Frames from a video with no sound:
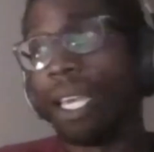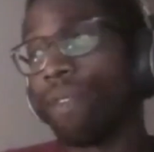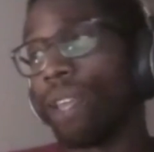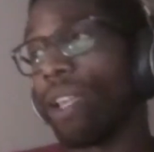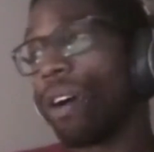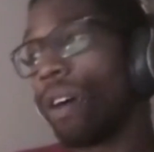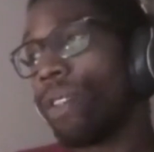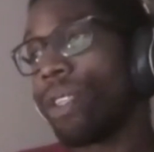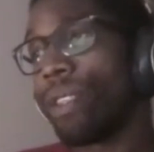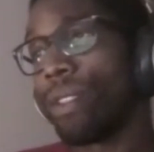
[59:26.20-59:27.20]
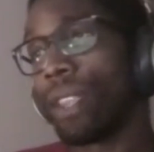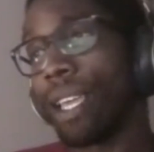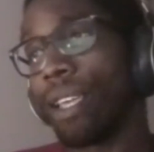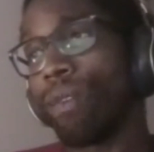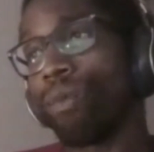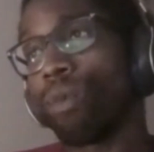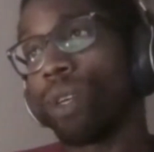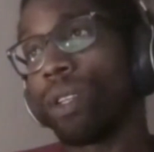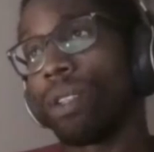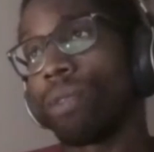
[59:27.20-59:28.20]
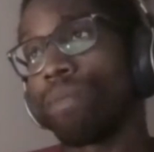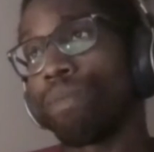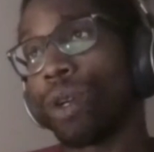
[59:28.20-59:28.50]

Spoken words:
they are, then they will